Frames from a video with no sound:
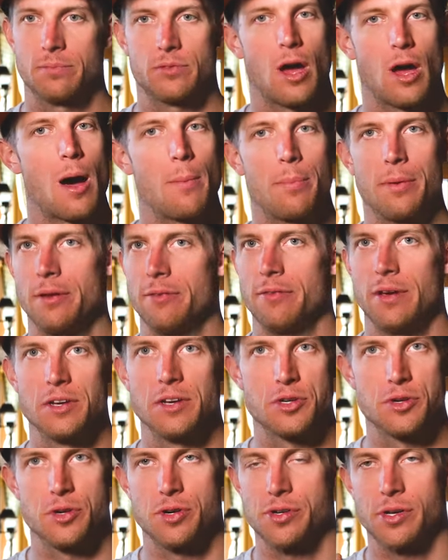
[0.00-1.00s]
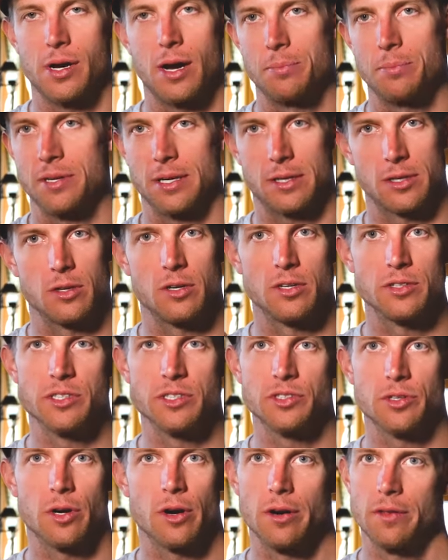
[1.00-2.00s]
top innovation or top
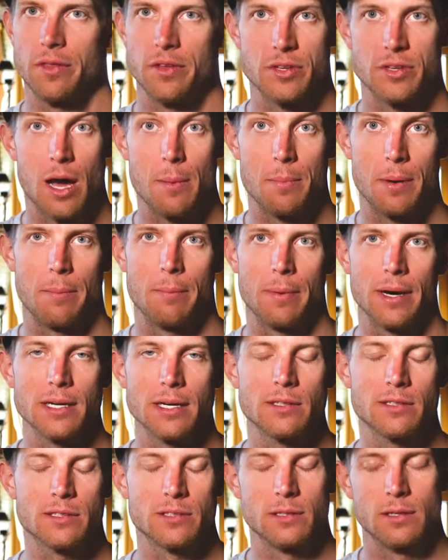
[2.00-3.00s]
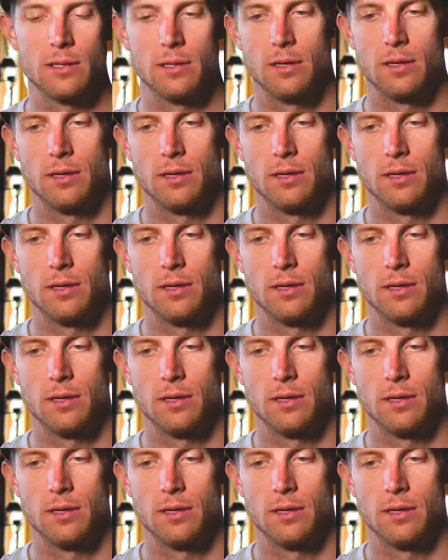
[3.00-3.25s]
technologies are in the top end bikes.